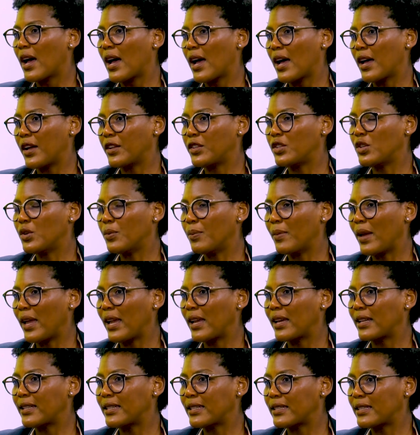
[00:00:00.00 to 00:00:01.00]
to
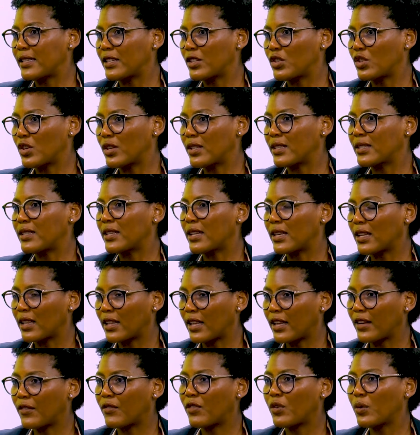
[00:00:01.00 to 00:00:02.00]
make decisions that will
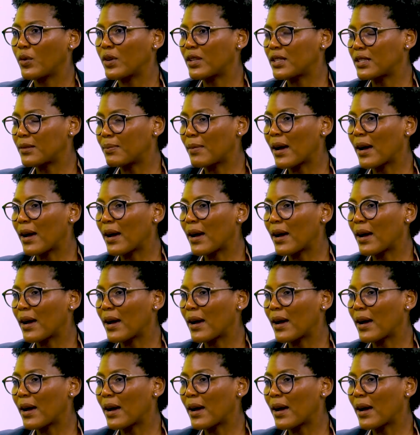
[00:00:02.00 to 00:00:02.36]
influence